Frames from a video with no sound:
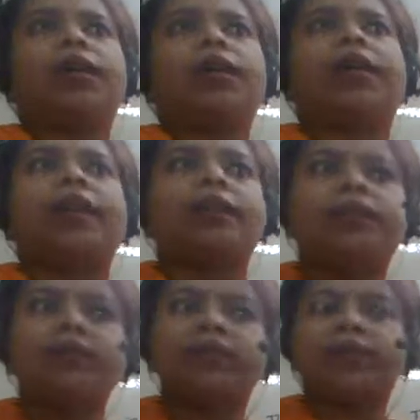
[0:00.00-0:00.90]
get
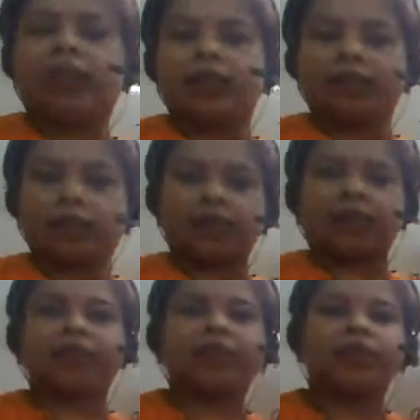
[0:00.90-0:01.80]
the sense
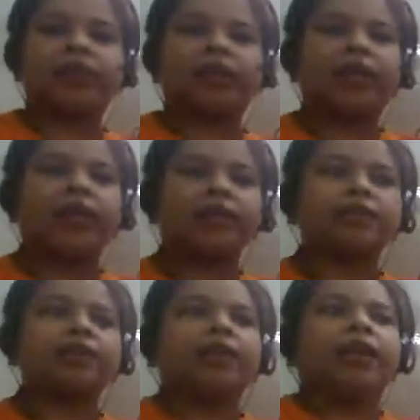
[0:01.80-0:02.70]

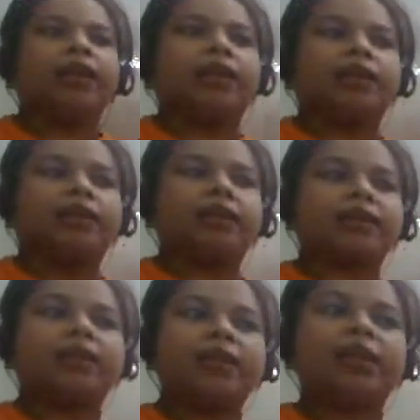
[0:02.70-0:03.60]
get the
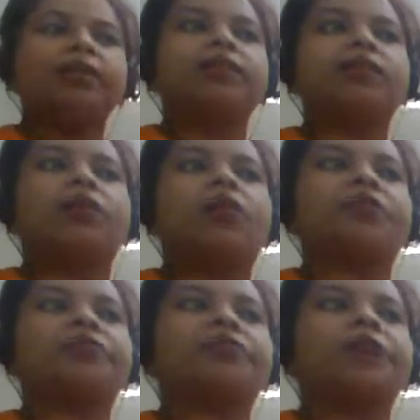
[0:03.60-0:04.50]
sense
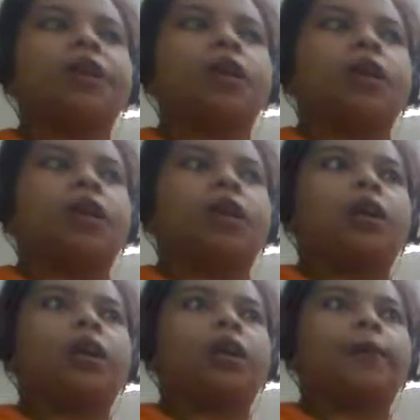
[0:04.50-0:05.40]
of
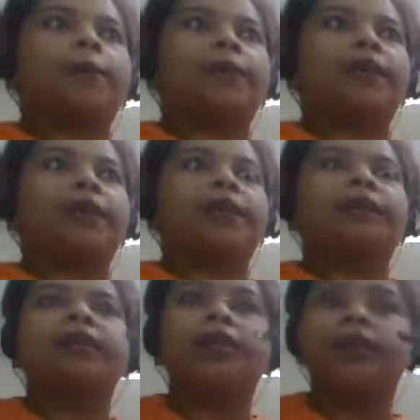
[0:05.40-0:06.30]
the
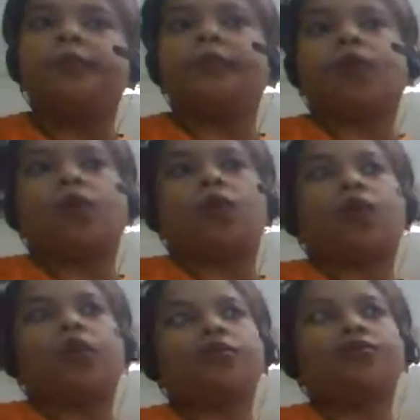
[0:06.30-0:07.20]
theme, or
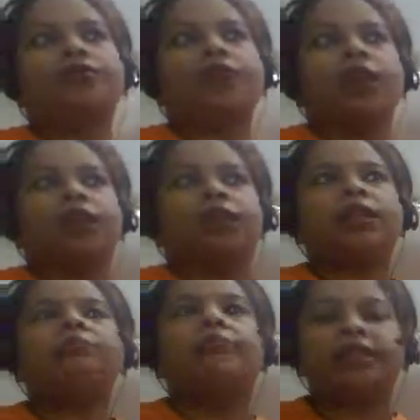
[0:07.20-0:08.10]
of the
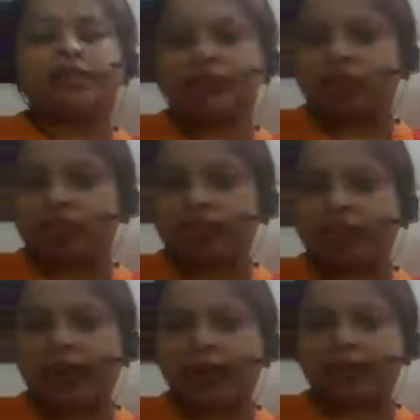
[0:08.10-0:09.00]
message
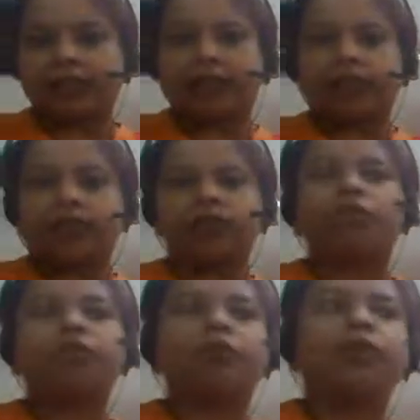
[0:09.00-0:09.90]
that the
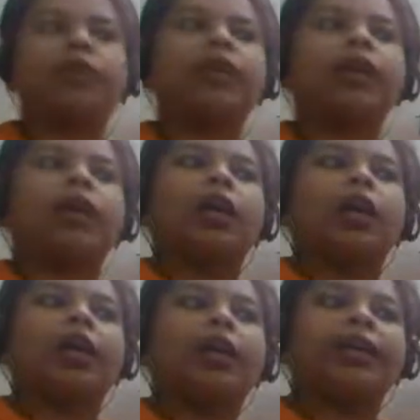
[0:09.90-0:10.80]
story
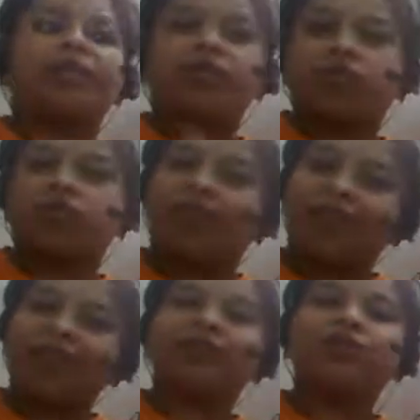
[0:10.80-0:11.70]
is
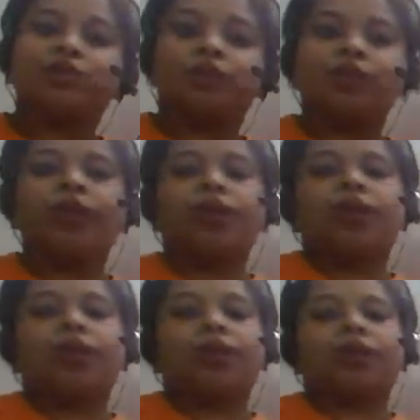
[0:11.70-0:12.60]
trying to
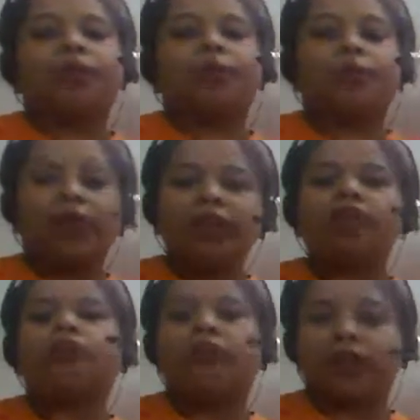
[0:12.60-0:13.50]
bring
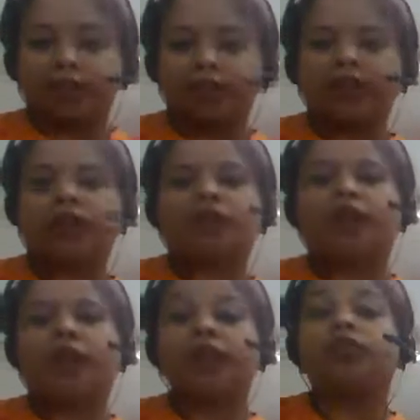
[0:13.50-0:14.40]
to us, is
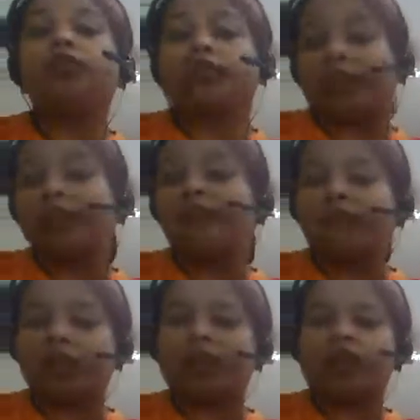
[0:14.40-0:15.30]
trying to
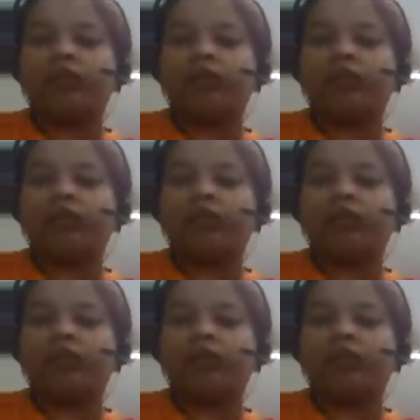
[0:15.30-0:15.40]
deliver to